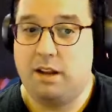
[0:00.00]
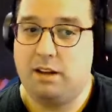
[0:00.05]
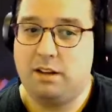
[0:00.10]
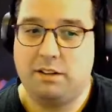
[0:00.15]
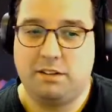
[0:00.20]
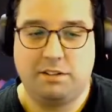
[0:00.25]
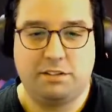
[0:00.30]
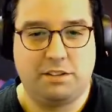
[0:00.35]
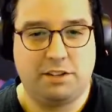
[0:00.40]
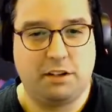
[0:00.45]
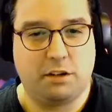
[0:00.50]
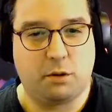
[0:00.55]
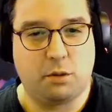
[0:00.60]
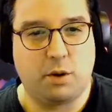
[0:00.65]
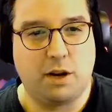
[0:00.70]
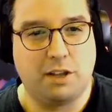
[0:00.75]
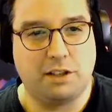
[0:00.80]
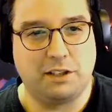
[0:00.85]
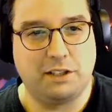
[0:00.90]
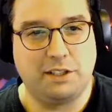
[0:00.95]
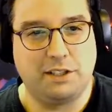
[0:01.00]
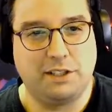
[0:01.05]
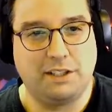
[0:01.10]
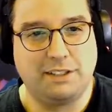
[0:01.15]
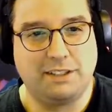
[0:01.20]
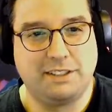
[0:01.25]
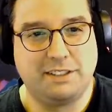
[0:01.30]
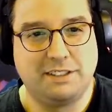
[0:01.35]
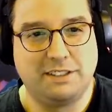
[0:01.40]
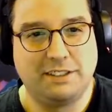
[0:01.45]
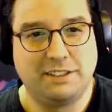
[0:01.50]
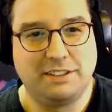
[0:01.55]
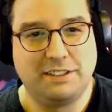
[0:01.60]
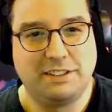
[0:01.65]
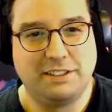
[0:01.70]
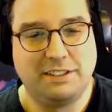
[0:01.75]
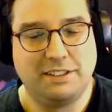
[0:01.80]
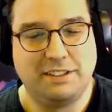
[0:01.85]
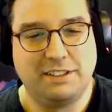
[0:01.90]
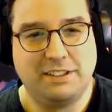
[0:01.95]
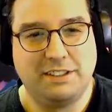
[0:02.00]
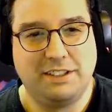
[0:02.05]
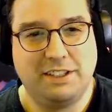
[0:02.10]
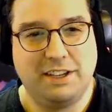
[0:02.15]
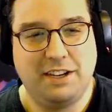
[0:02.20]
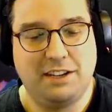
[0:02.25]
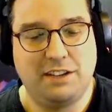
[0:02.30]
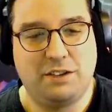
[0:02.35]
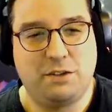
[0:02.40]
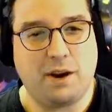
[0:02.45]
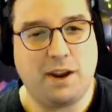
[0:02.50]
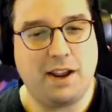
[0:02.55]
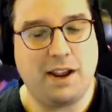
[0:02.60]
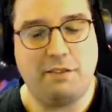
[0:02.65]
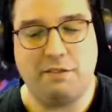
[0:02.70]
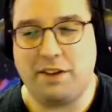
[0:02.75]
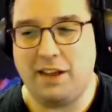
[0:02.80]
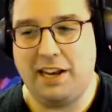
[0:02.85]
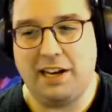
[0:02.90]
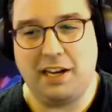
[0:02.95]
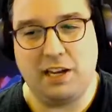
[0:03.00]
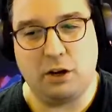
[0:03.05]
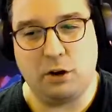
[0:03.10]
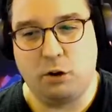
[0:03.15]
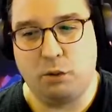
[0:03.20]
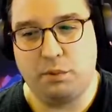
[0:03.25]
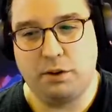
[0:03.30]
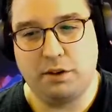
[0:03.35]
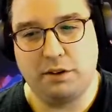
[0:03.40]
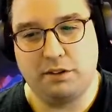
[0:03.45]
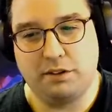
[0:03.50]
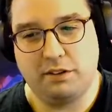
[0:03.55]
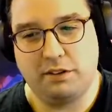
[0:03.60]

There's another Whatley. Do I have any hope here?